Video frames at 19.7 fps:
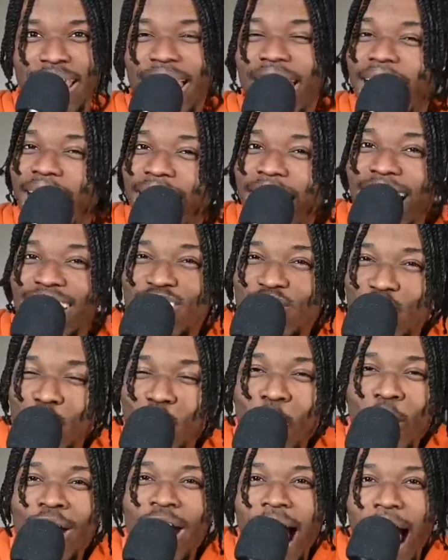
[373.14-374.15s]
And I
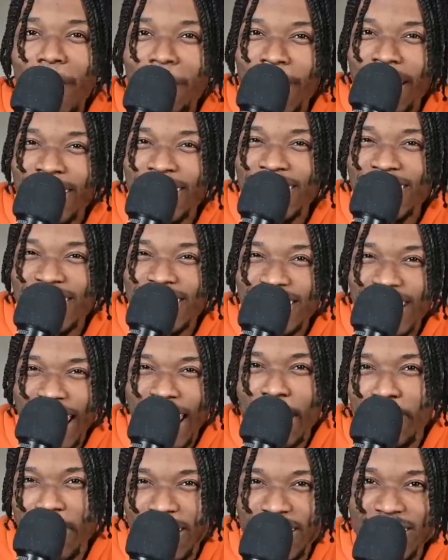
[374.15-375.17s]
swear I'm in the
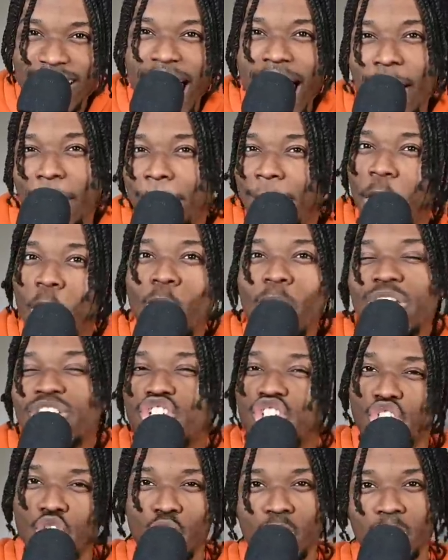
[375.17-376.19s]
same exact boat
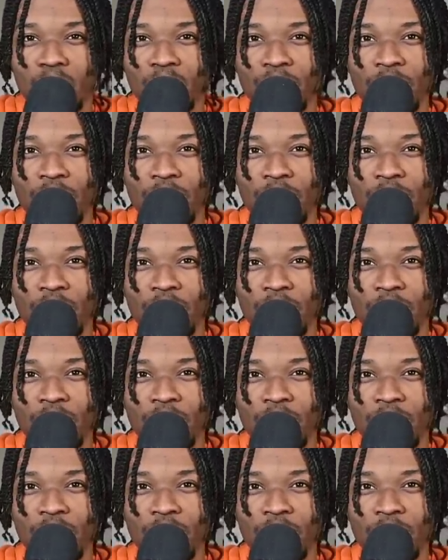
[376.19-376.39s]
as you.